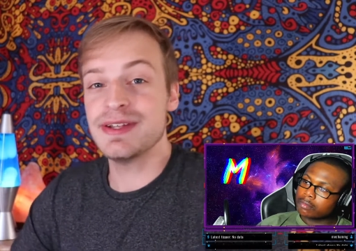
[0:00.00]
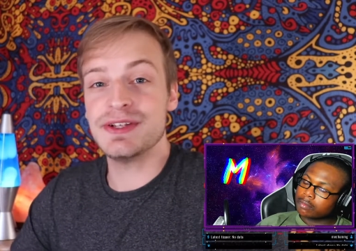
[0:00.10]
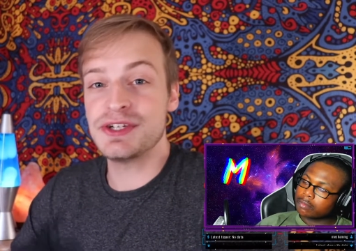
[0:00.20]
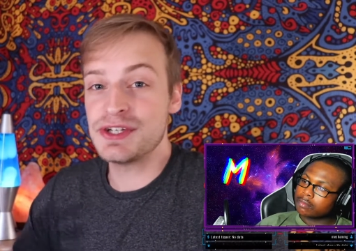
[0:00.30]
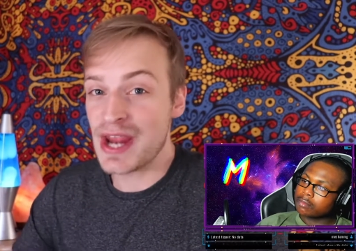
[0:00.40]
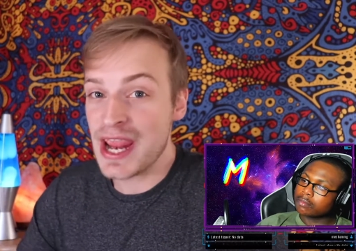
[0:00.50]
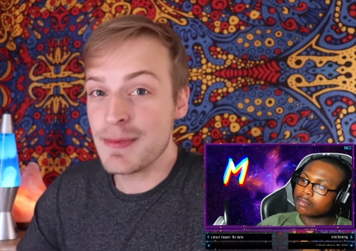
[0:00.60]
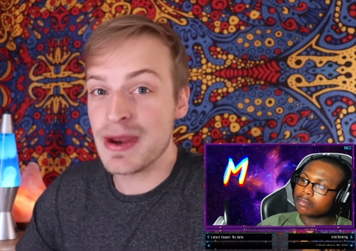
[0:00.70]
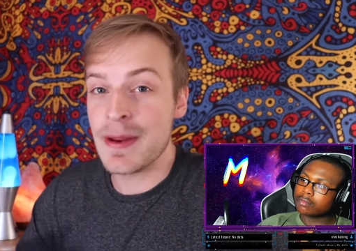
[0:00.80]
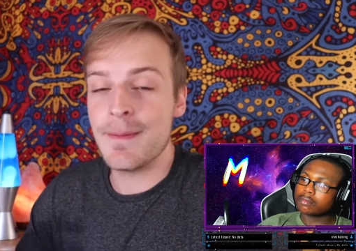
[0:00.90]
Speaker 1: it's
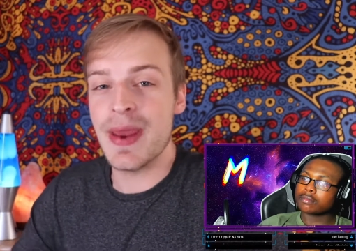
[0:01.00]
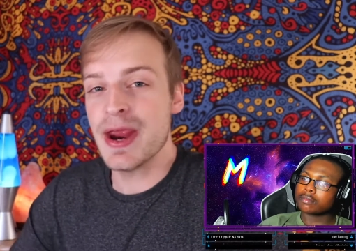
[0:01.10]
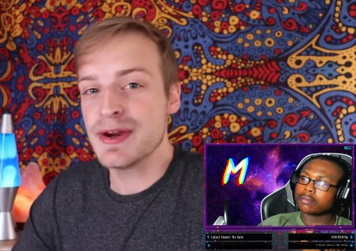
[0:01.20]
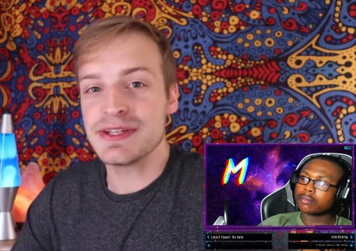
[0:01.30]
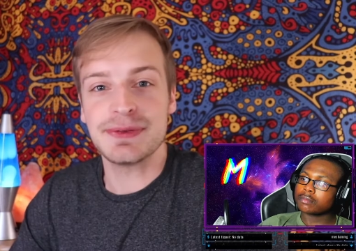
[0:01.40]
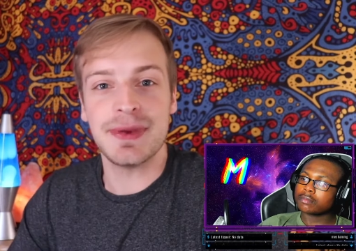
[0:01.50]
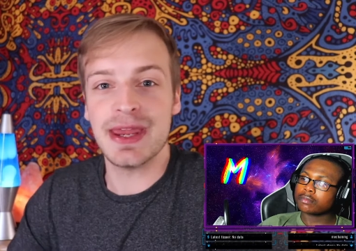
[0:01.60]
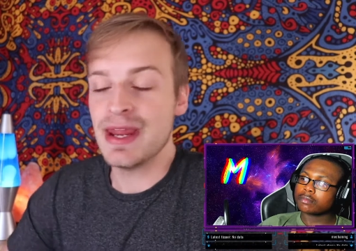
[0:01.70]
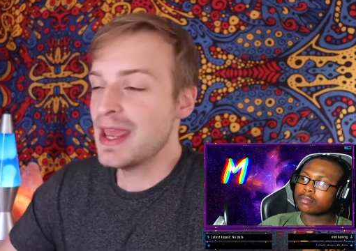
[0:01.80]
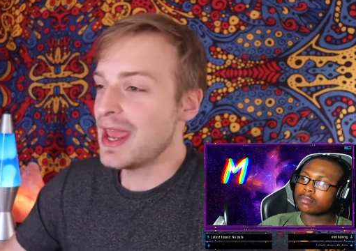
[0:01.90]
shame and
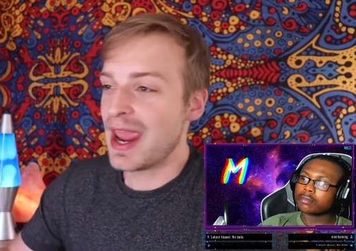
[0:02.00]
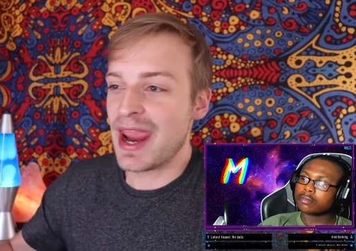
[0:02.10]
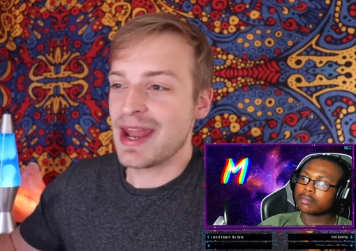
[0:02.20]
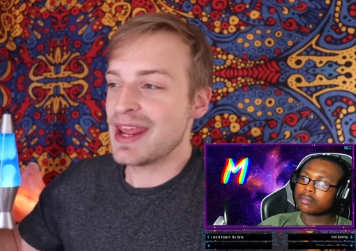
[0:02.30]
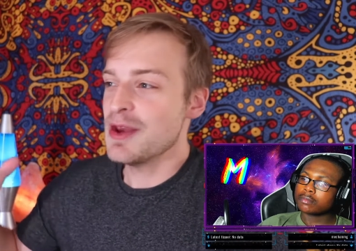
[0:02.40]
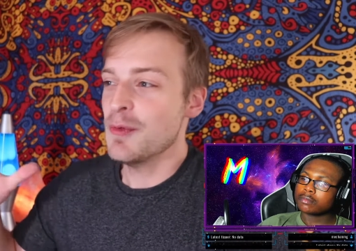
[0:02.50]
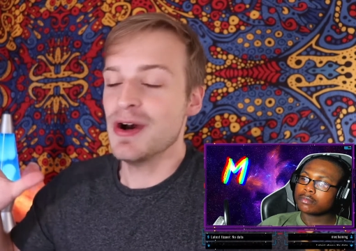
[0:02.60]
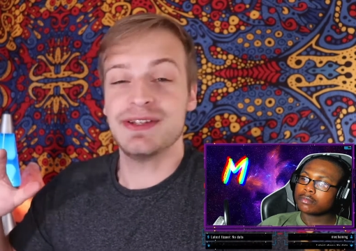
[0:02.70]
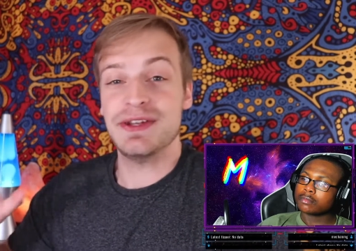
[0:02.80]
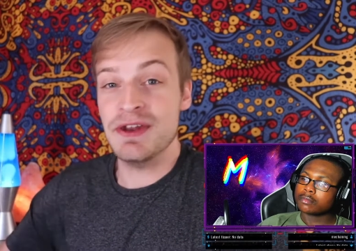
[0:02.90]
embarrassment, and he
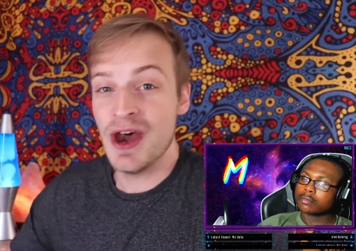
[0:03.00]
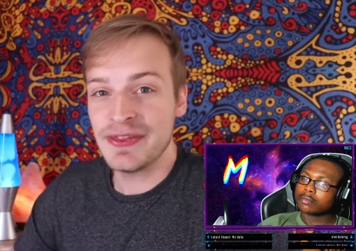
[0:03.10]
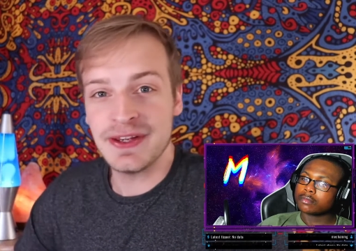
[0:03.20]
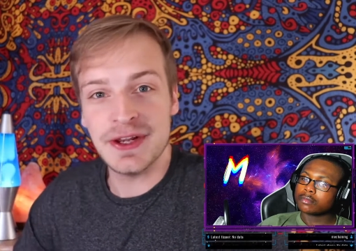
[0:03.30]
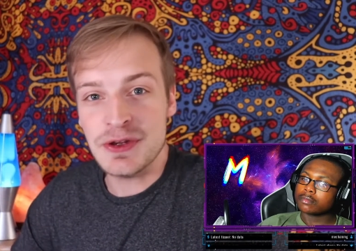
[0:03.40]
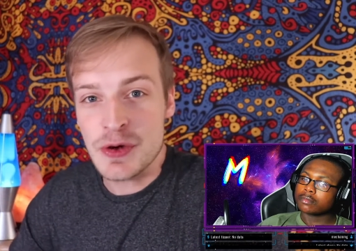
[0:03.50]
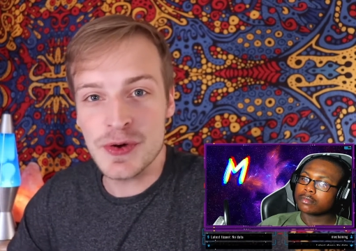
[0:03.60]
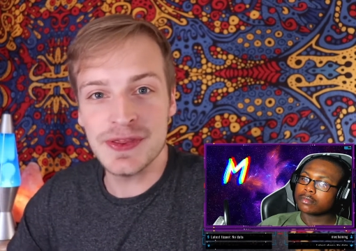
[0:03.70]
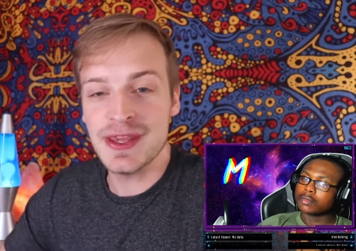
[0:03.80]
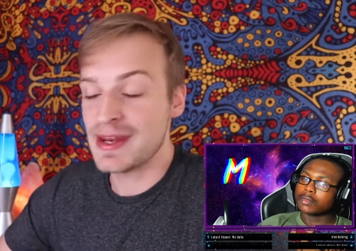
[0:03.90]
wants nothing to do
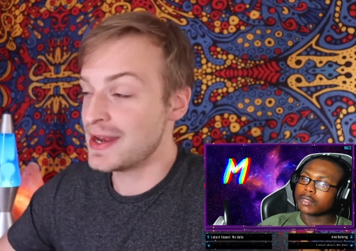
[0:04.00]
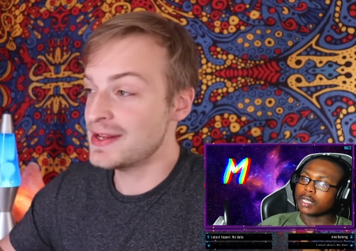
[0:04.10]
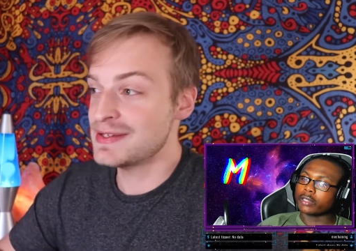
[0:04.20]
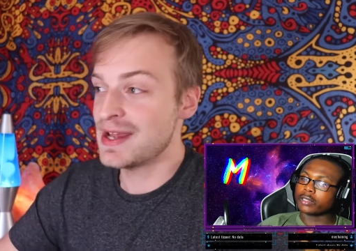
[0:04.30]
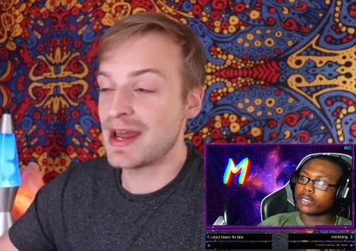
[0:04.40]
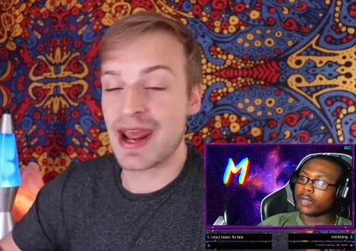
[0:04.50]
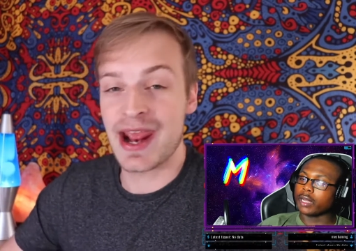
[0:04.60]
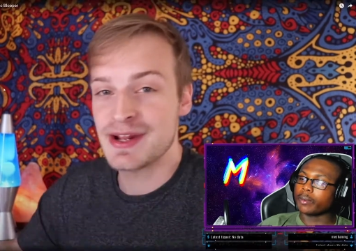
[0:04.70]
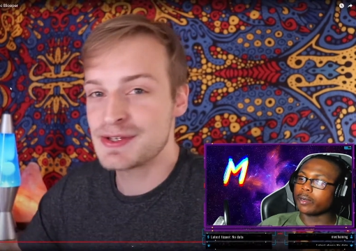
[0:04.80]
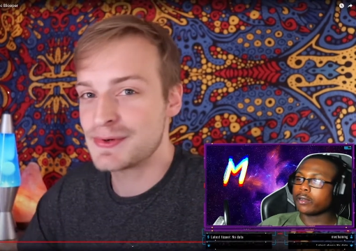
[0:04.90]
with it. I don't see why,
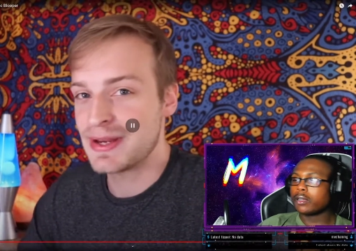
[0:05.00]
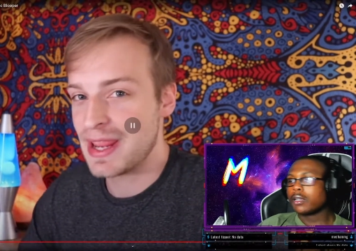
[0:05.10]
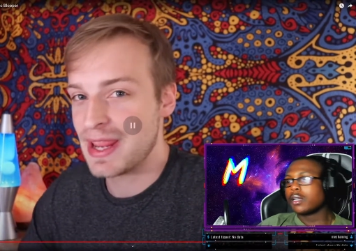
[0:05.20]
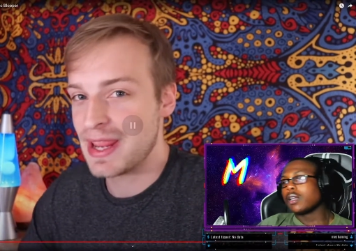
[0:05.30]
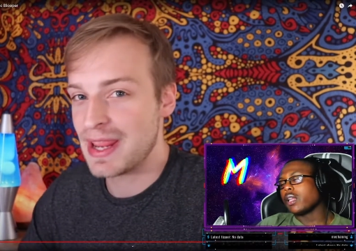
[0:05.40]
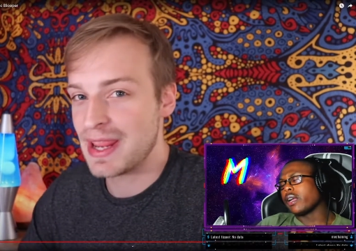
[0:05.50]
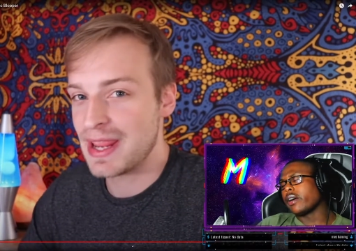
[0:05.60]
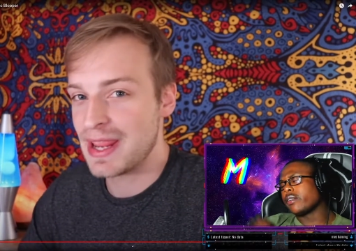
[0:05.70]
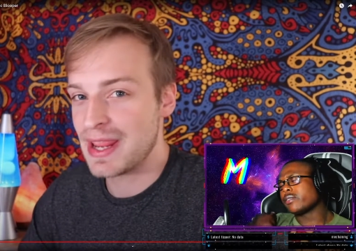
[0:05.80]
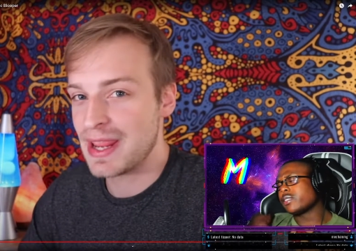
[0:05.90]
bro. Answering-
Speaker 2: like, I
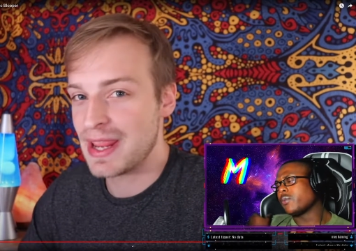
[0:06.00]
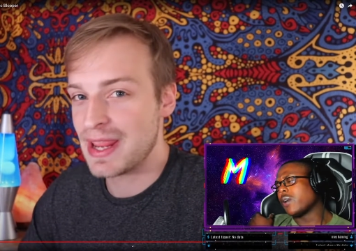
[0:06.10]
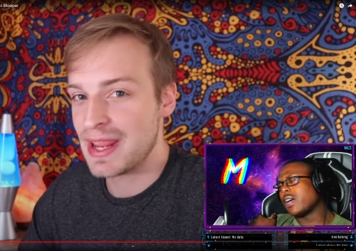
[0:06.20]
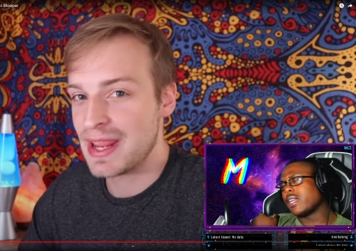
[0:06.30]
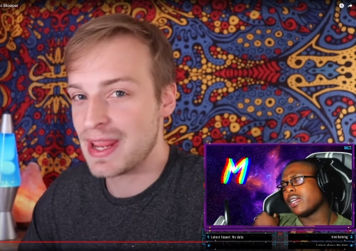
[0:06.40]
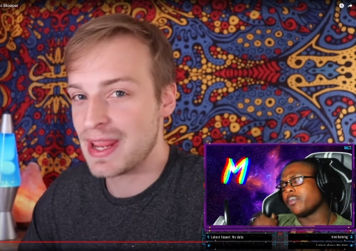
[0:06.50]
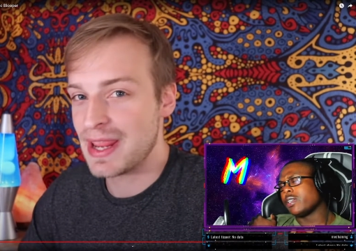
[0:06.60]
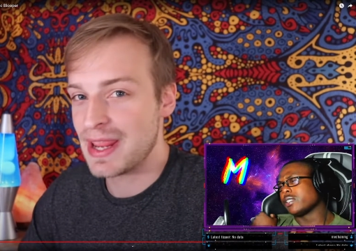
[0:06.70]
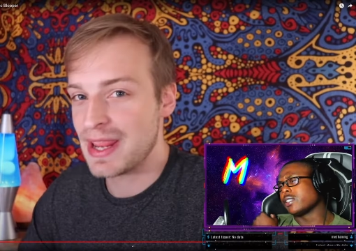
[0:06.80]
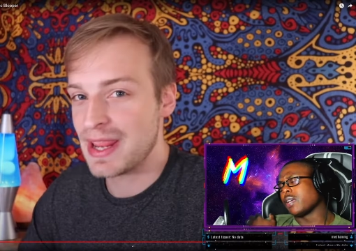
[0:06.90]
don't see why, like, be
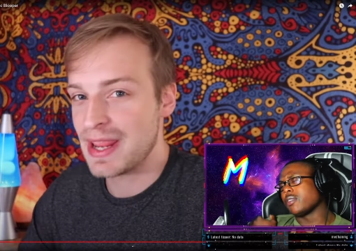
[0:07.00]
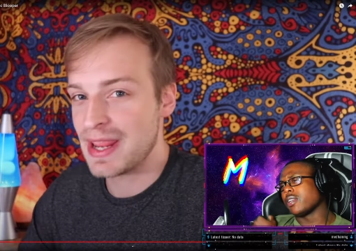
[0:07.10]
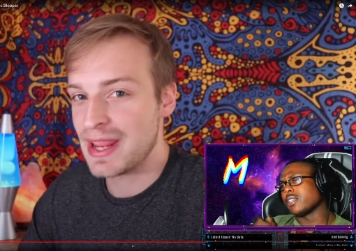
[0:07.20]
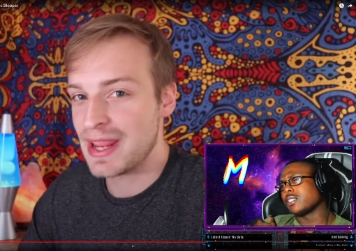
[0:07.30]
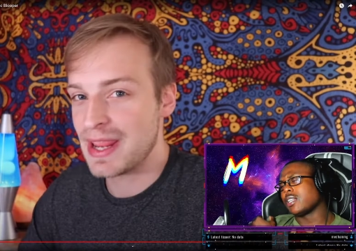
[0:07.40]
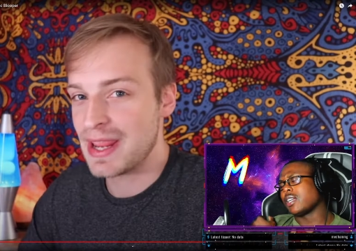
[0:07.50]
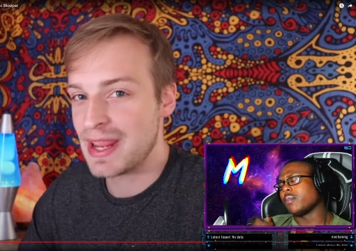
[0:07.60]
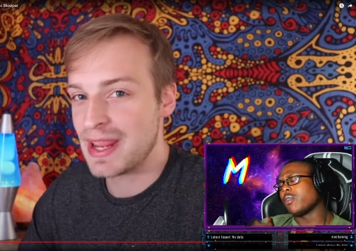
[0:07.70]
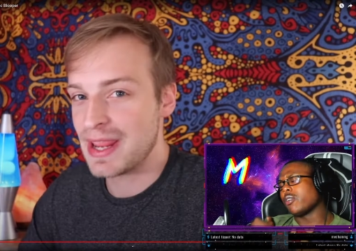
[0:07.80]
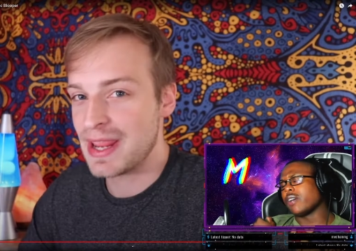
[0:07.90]
ashamed of that shit. Like,
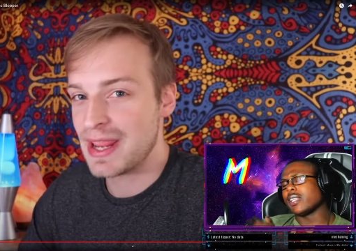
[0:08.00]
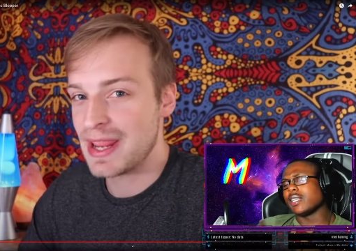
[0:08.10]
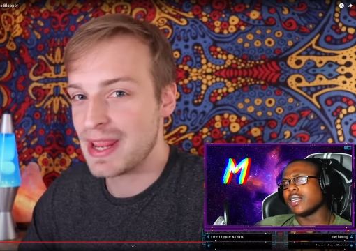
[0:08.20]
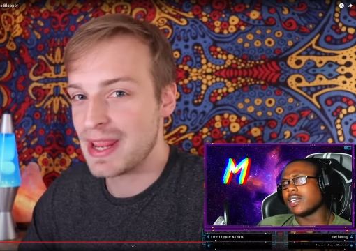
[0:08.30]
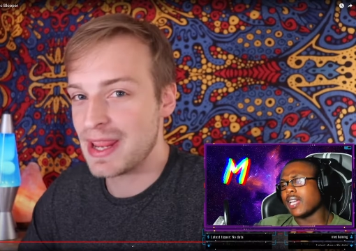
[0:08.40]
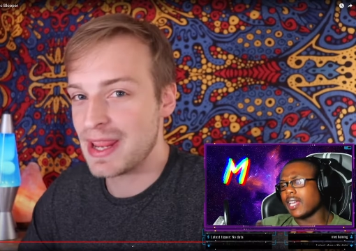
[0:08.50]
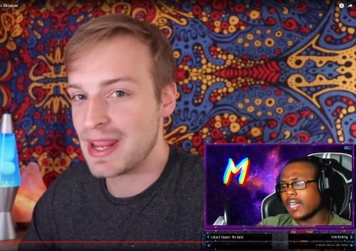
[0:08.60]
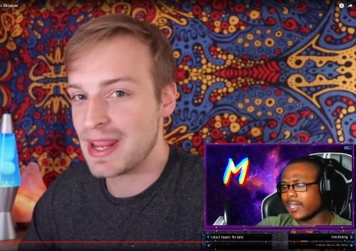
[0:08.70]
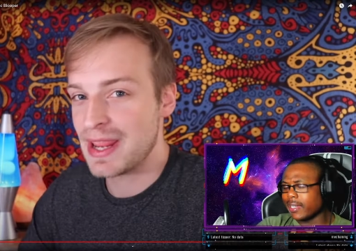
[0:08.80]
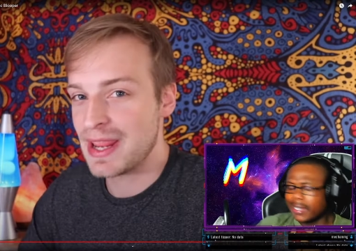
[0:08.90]
bro, at the end of the day,
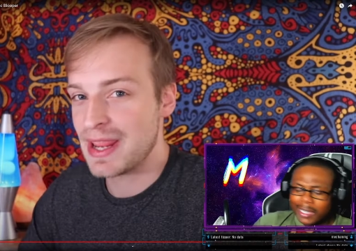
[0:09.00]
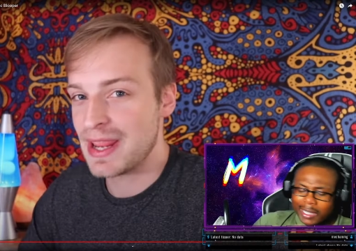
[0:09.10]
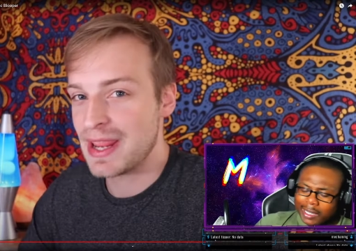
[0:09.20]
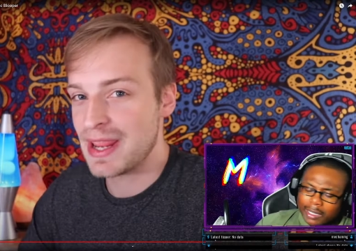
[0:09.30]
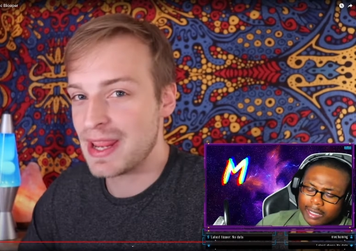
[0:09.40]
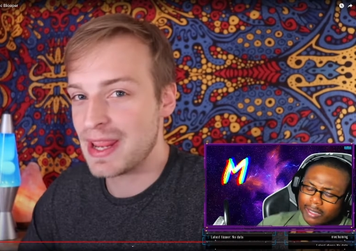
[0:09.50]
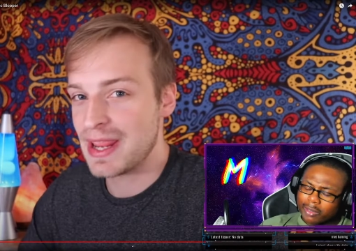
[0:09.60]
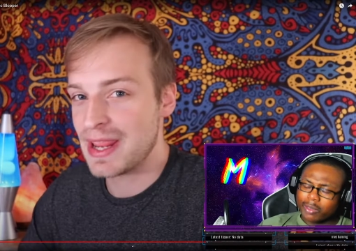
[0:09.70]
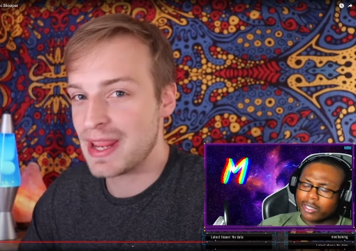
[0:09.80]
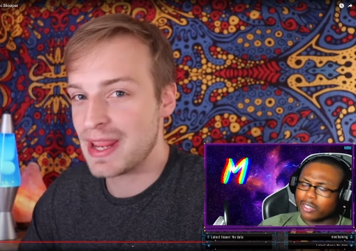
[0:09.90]
like, you
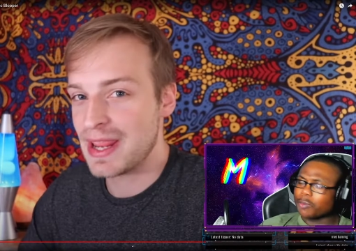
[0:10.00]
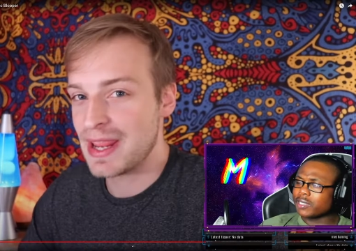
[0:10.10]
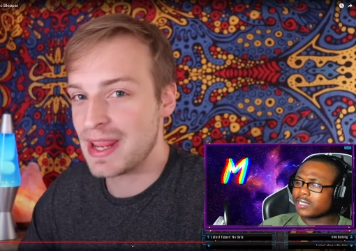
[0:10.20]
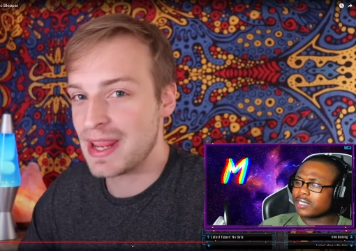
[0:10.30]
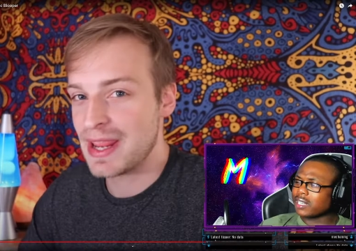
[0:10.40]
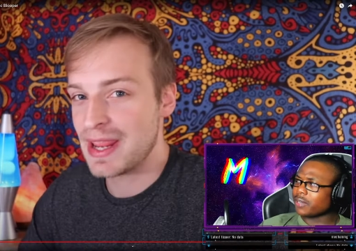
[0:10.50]
human just like the